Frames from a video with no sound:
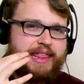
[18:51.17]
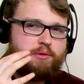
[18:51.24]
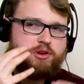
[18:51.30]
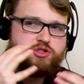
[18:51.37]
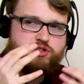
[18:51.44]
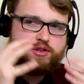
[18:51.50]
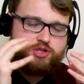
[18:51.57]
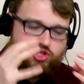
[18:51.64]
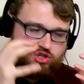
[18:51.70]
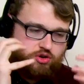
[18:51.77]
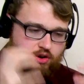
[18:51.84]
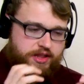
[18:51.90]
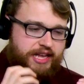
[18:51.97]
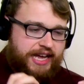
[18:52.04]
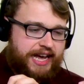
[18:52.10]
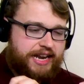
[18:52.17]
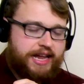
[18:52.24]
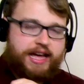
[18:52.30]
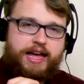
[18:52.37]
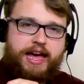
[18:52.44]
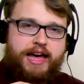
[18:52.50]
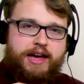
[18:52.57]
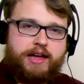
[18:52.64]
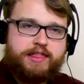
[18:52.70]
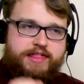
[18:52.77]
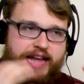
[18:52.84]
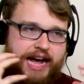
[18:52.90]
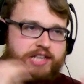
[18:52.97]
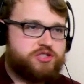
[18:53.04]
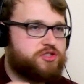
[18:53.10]
They want to ensure they get
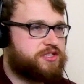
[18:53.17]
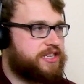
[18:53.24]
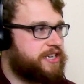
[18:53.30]
the answers